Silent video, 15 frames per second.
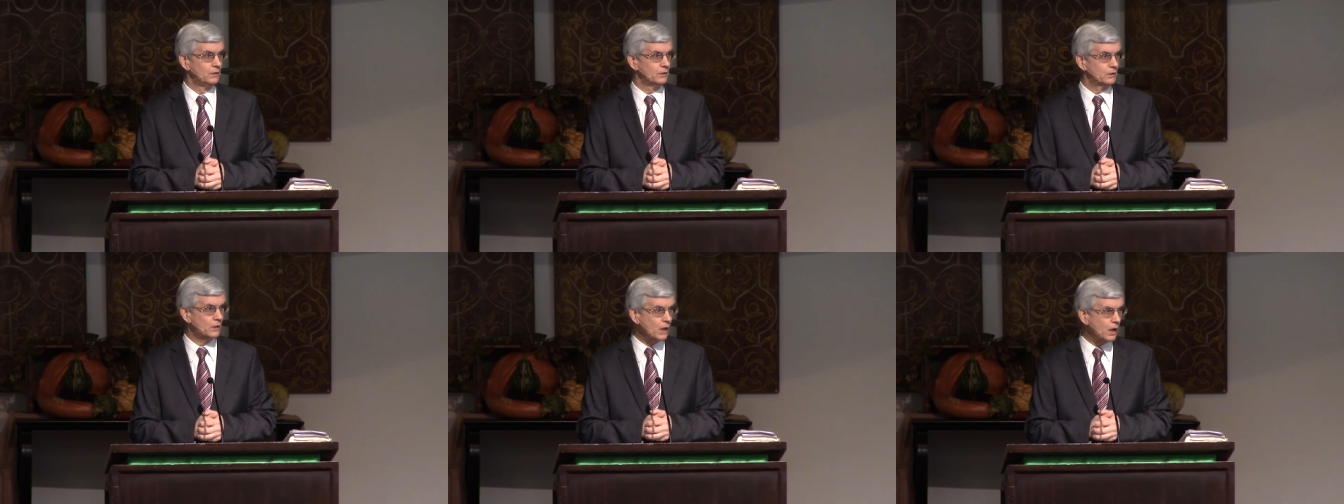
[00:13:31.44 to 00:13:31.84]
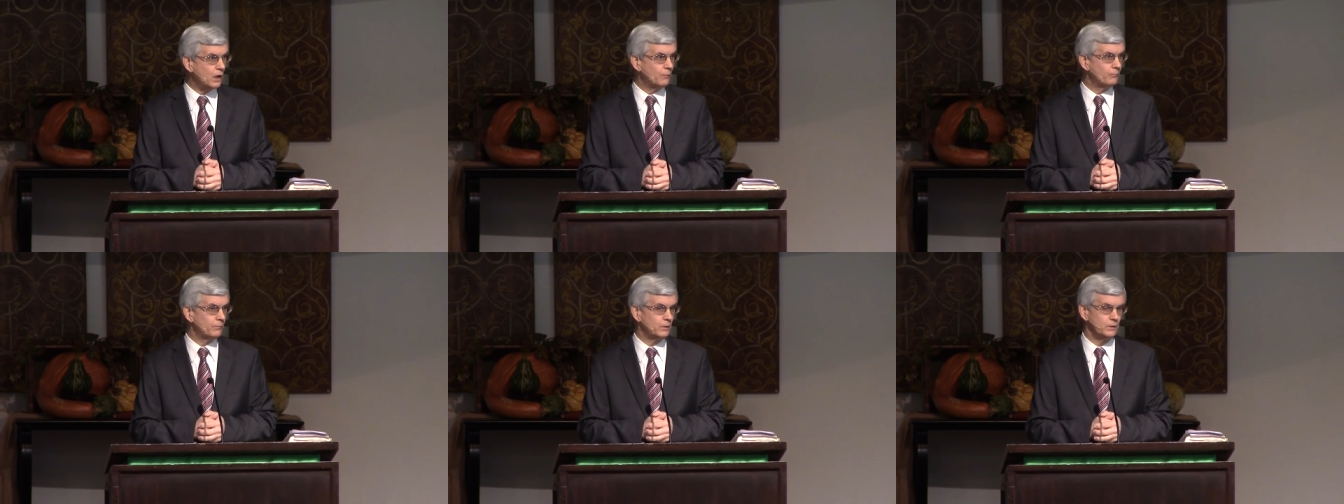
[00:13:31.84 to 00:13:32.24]

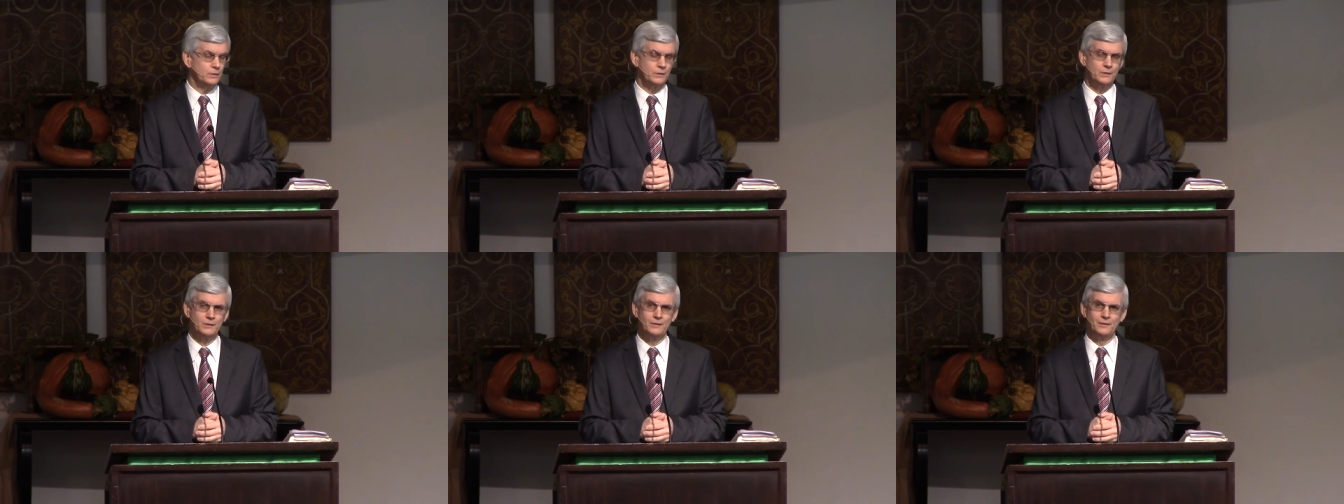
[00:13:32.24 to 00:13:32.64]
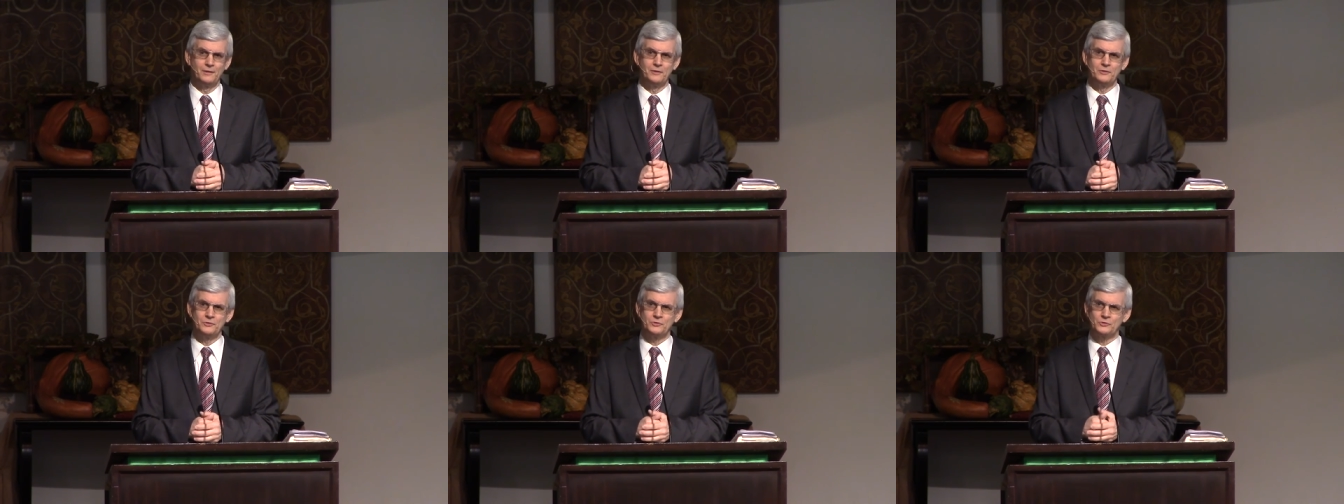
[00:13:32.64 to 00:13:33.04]
Come,
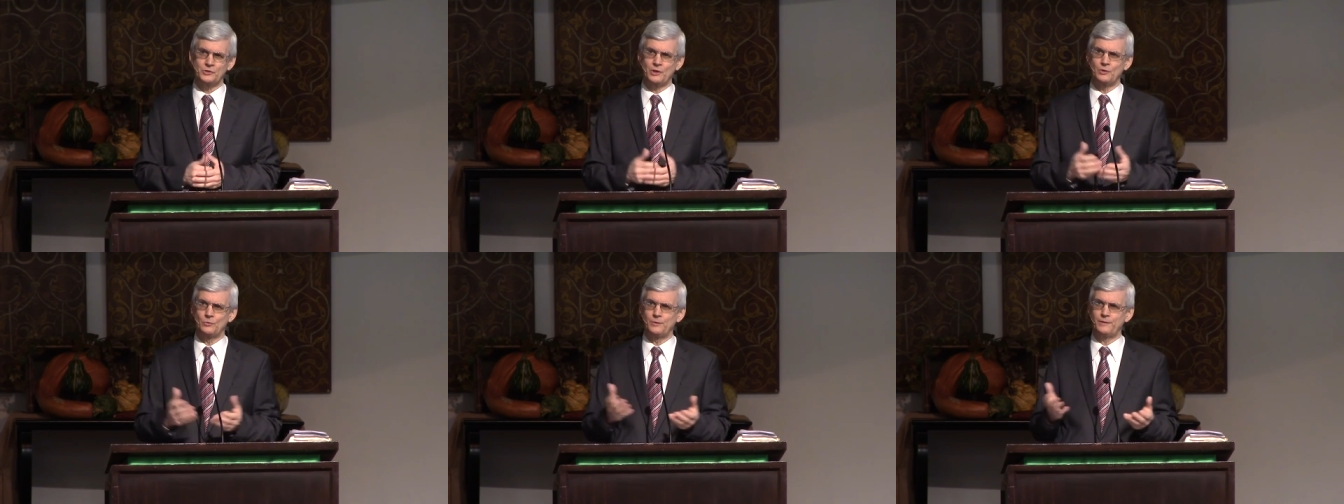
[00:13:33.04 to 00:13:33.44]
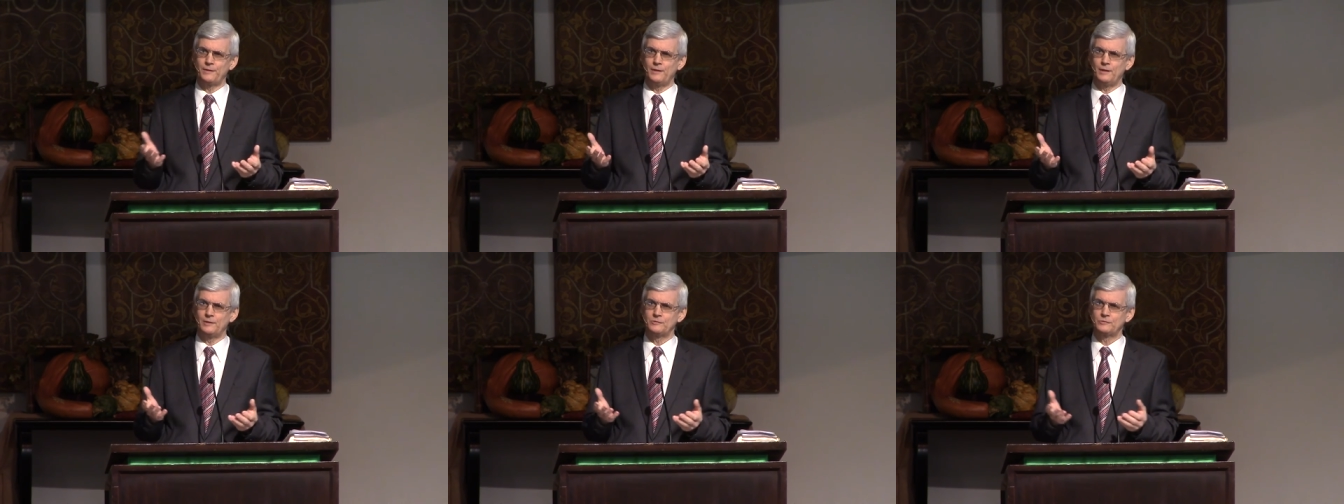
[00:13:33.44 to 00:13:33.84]
share with
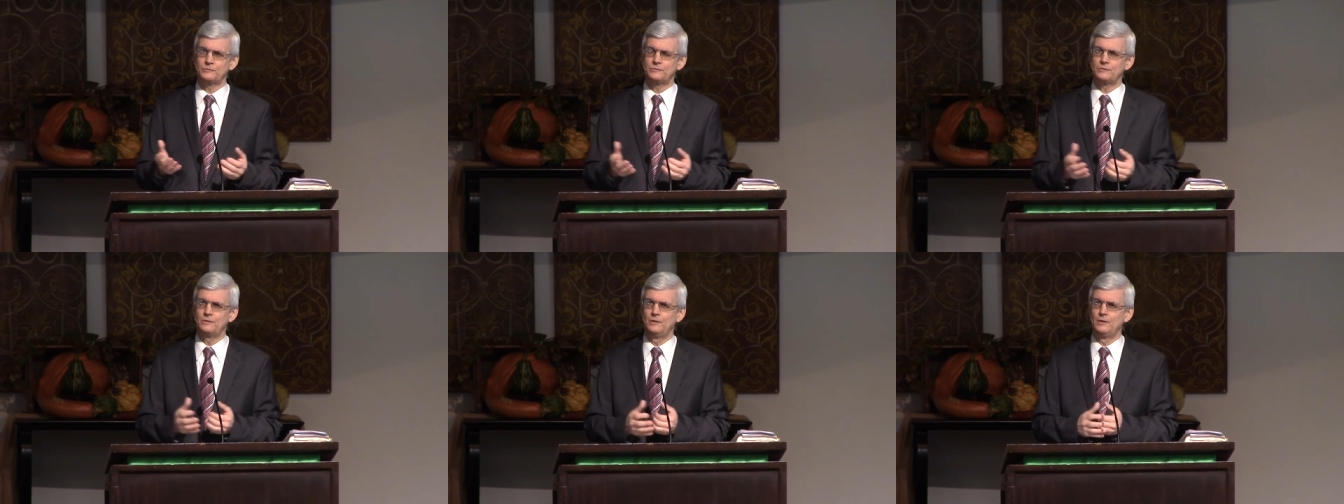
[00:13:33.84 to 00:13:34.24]
us.